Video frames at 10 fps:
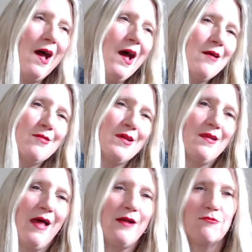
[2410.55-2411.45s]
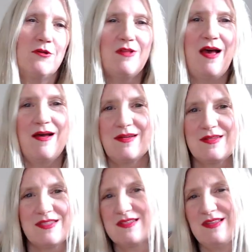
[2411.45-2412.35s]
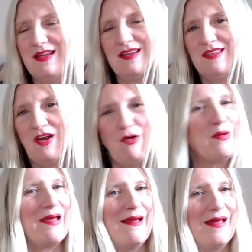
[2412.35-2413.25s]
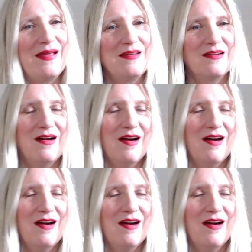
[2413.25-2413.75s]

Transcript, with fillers: I don't really like Rollags. Like, they're okay.